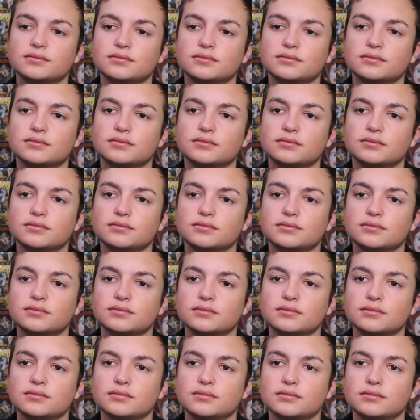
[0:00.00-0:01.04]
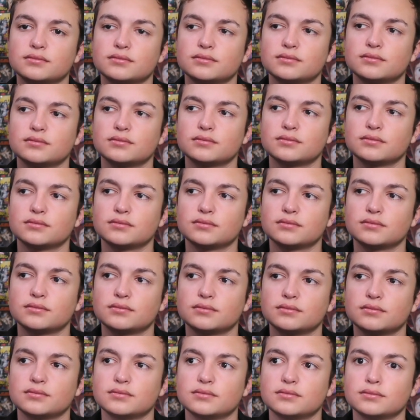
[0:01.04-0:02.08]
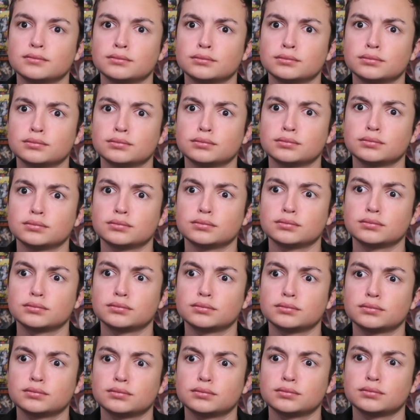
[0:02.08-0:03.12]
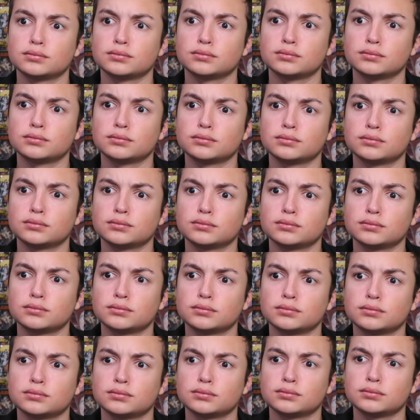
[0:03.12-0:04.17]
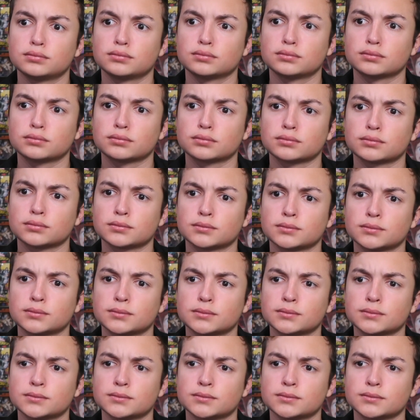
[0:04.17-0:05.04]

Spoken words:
[no speech]